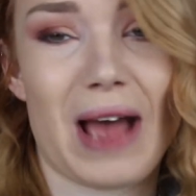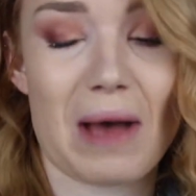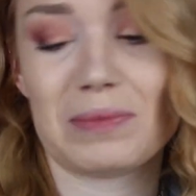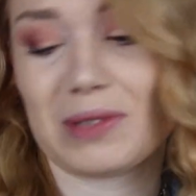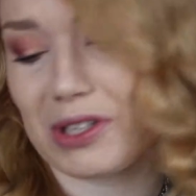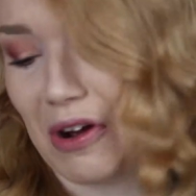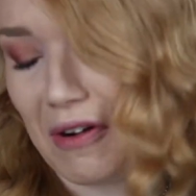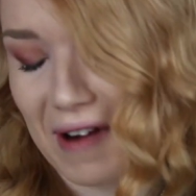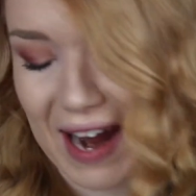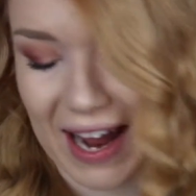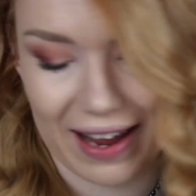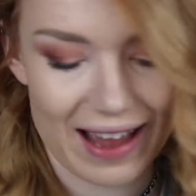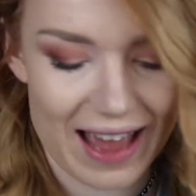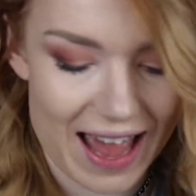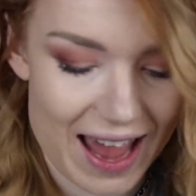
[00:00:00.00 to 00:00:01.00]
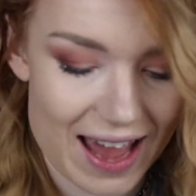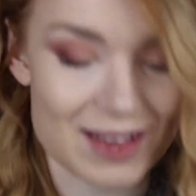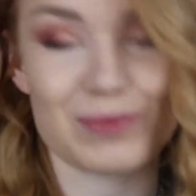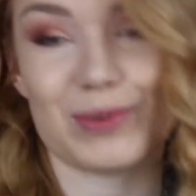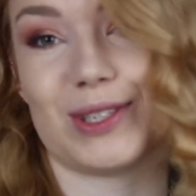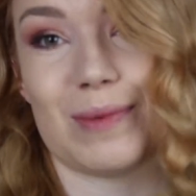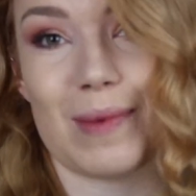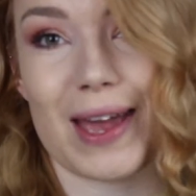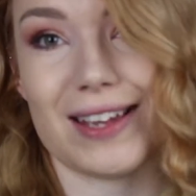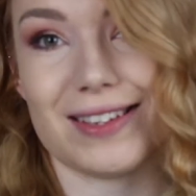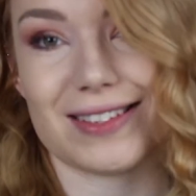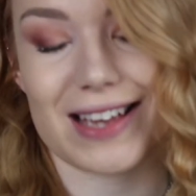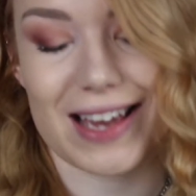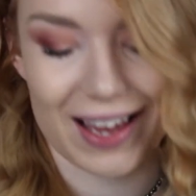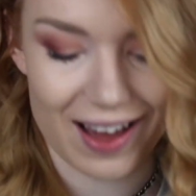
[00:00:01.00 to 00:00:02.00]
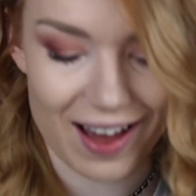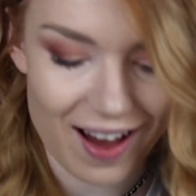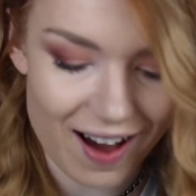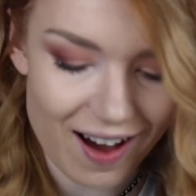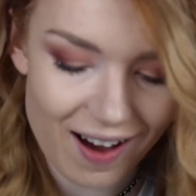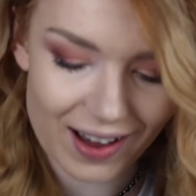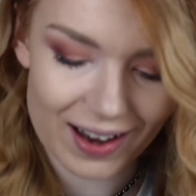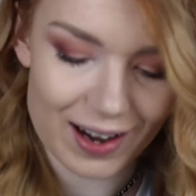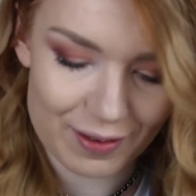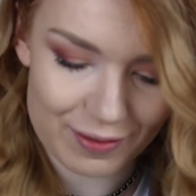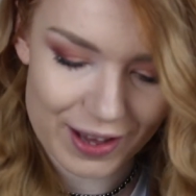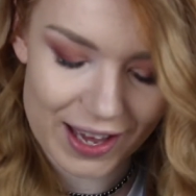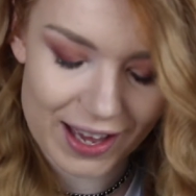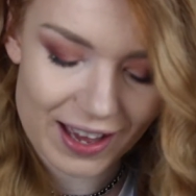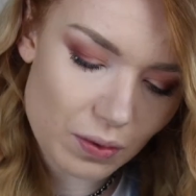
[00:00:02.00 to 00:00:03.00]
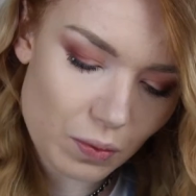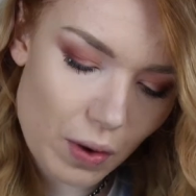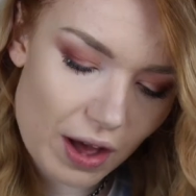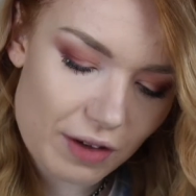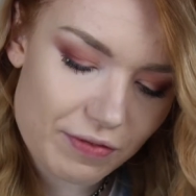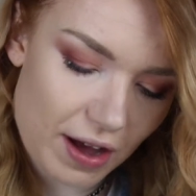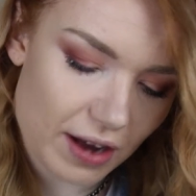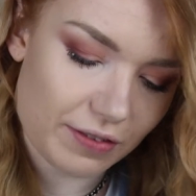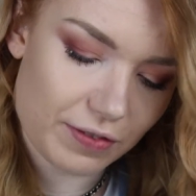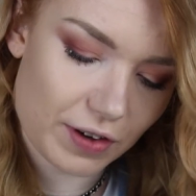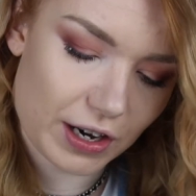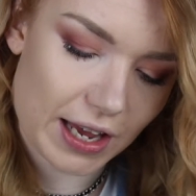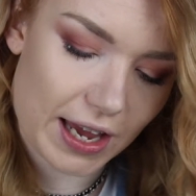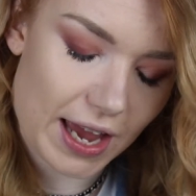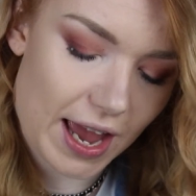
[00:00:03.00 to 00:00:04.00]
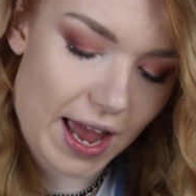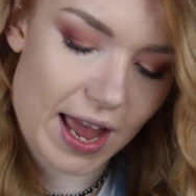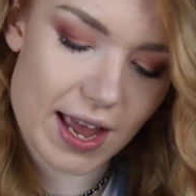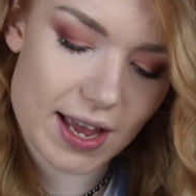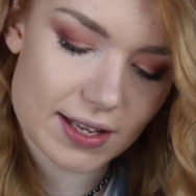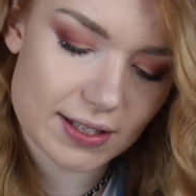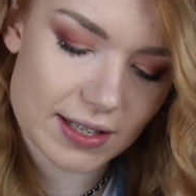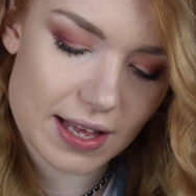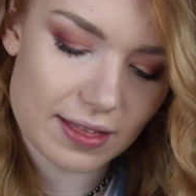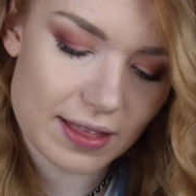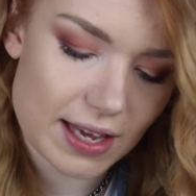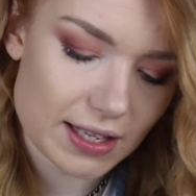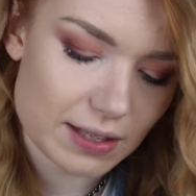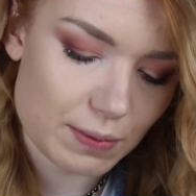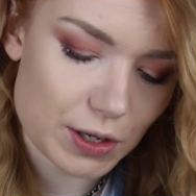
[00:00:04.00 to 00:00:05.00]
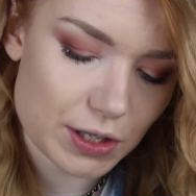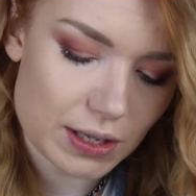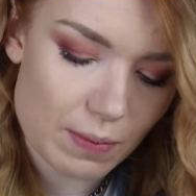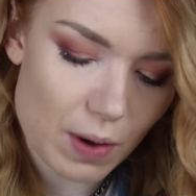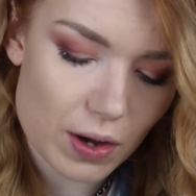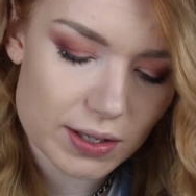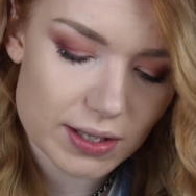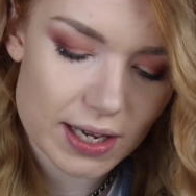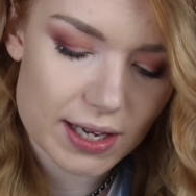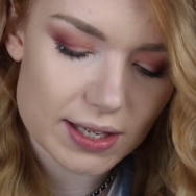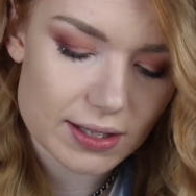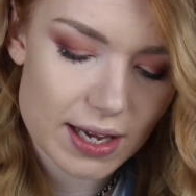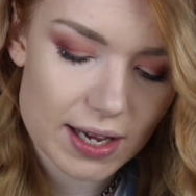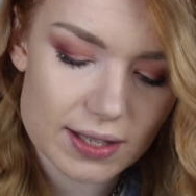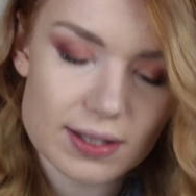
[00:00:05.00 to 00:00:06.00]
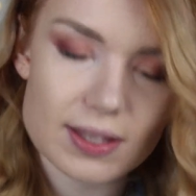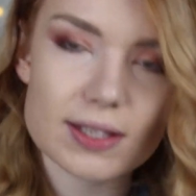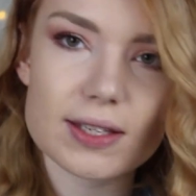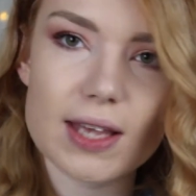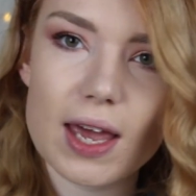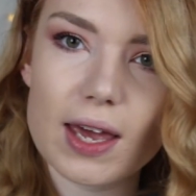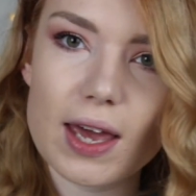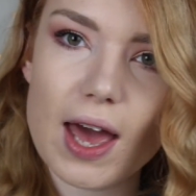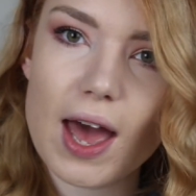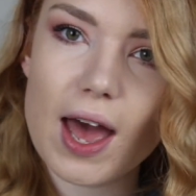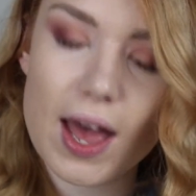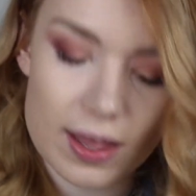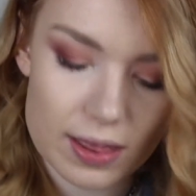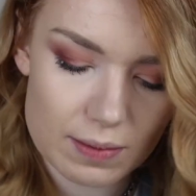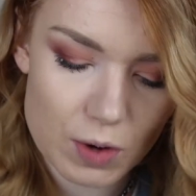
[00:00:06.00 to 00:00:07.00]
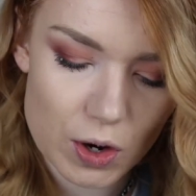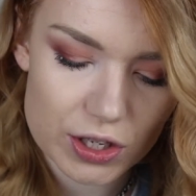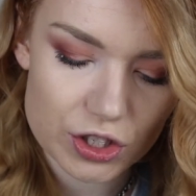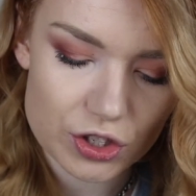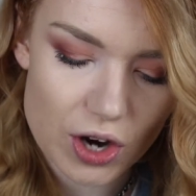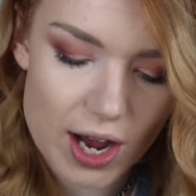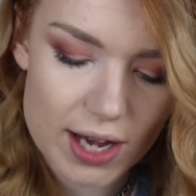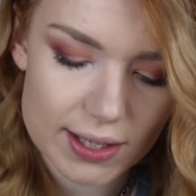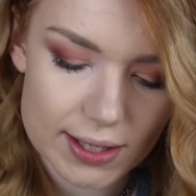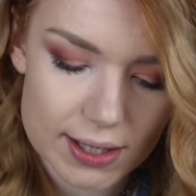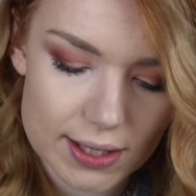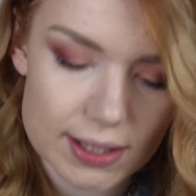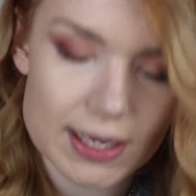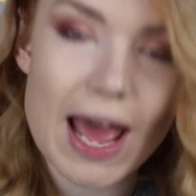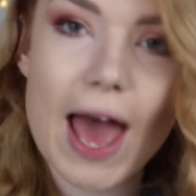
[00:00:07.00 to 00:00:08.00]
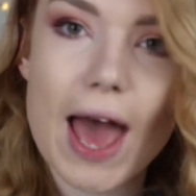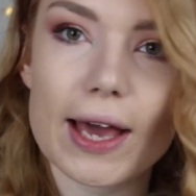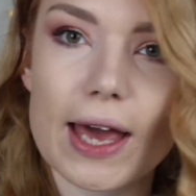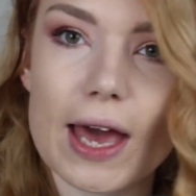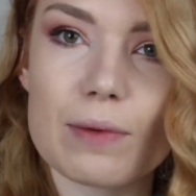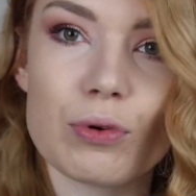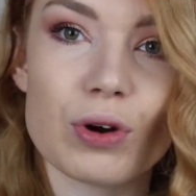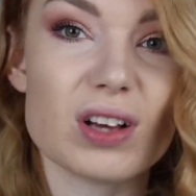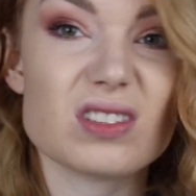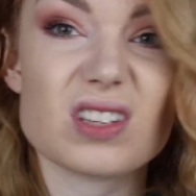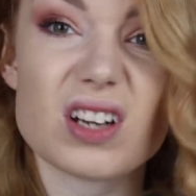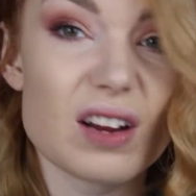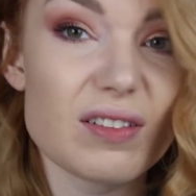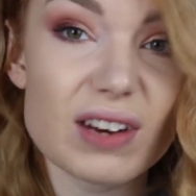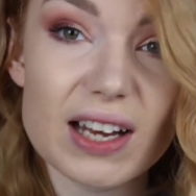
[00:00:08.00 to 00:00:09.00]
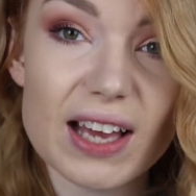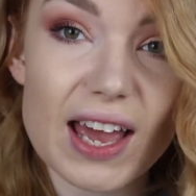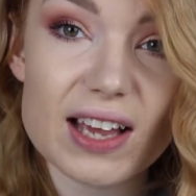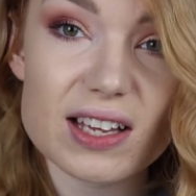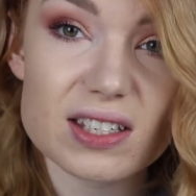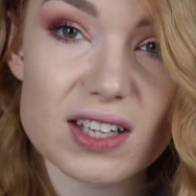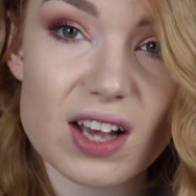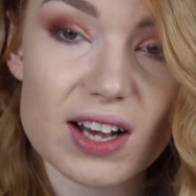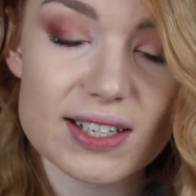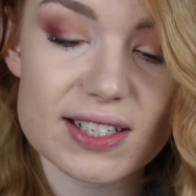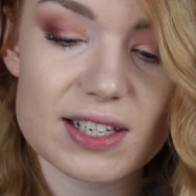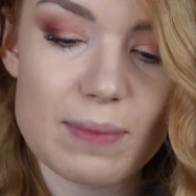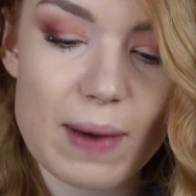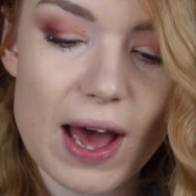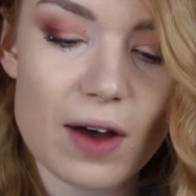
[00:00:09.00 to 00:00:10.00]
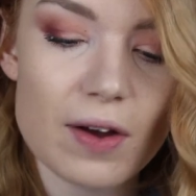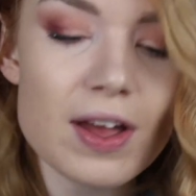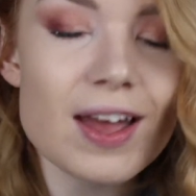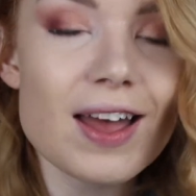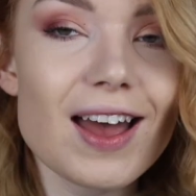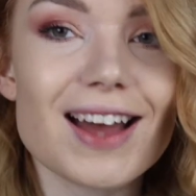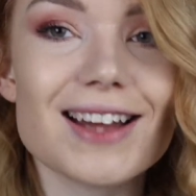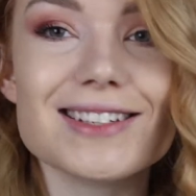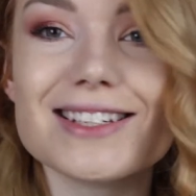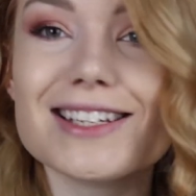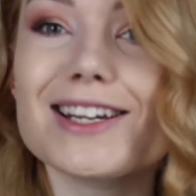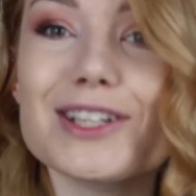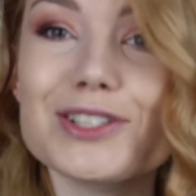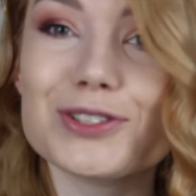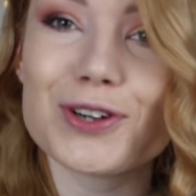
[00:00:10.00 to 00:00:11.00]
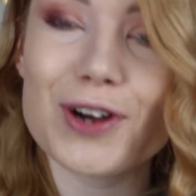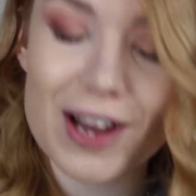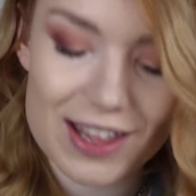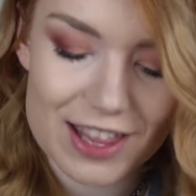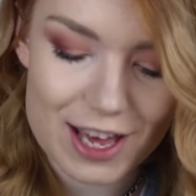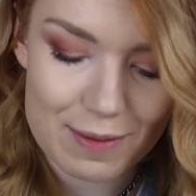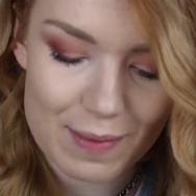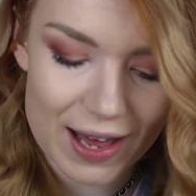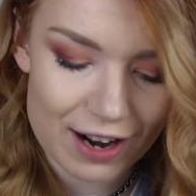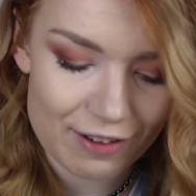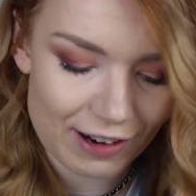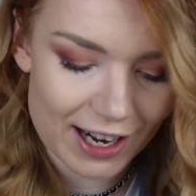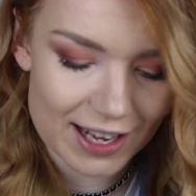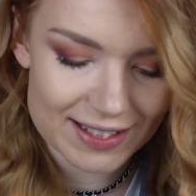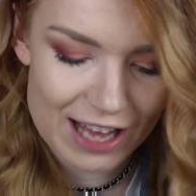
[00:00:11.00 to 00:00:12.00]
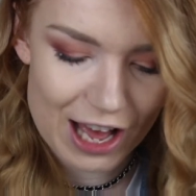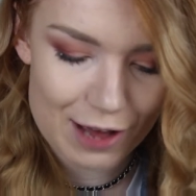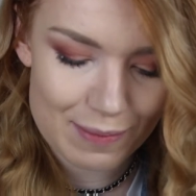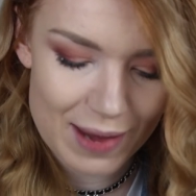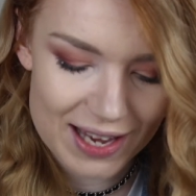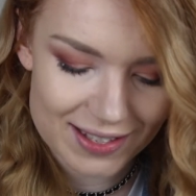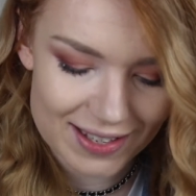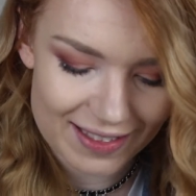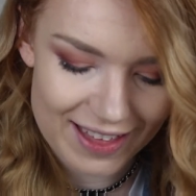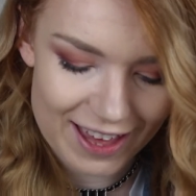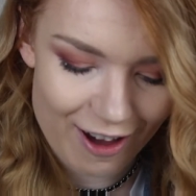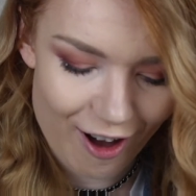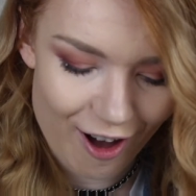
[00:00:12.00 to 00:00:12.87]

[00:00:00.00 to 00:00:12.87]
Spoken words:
I'm sorry, it was amazing. I love it. What I find funny is in these beauty boxes, it's the skincare and the moisturisers and hair care products I don't really get excited about until I try them and I realise how amazing they